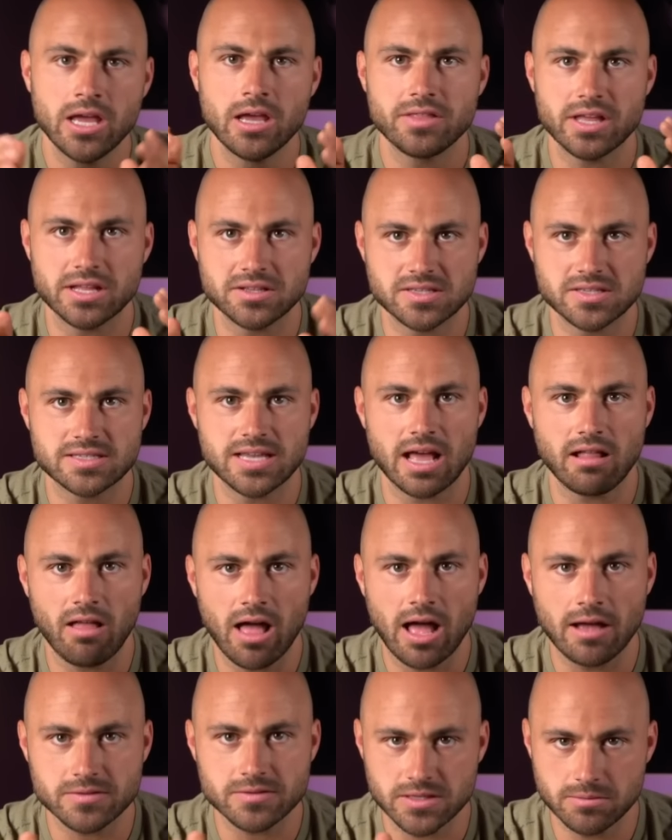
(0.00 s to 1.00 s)
then
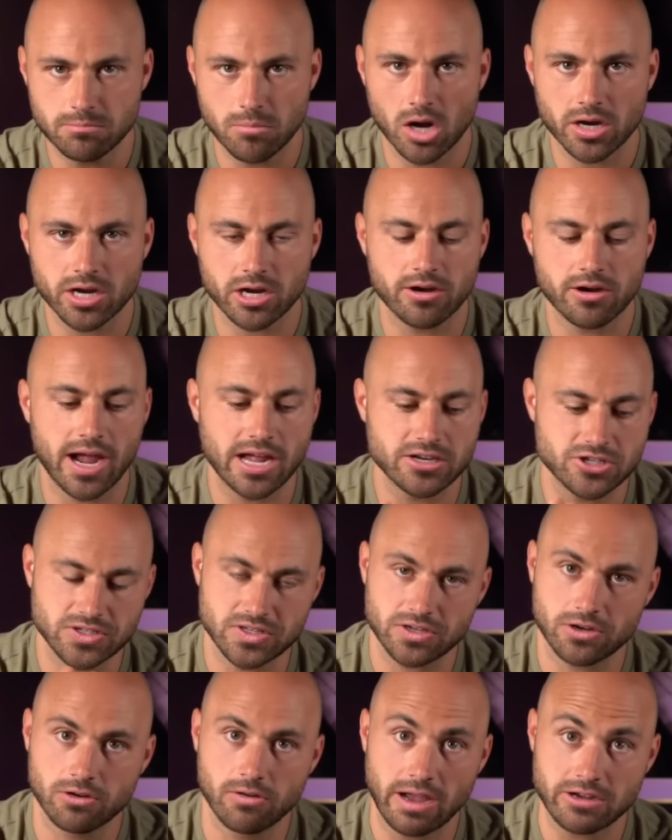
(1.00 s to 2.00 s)
sell-offs and market crashes
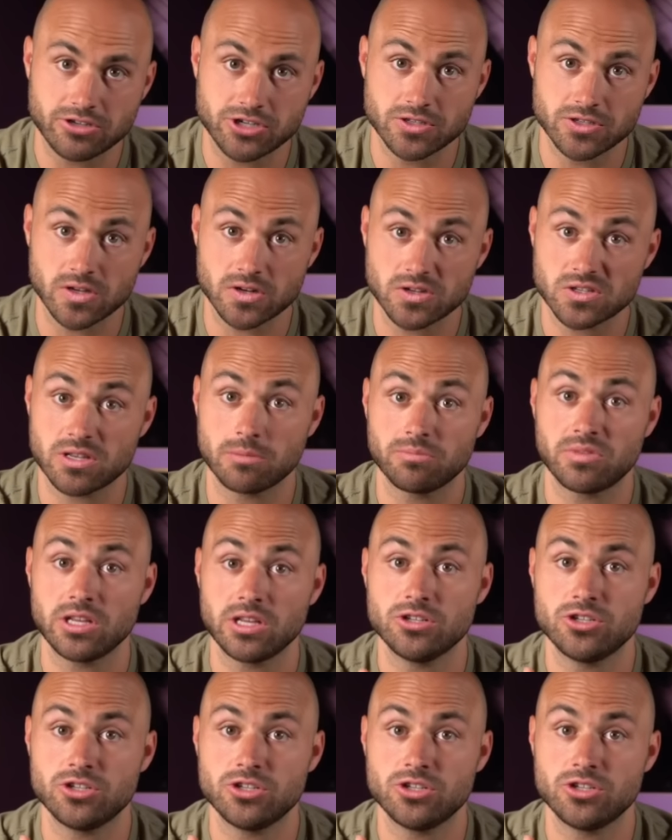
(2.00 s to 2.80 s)
and corrections are something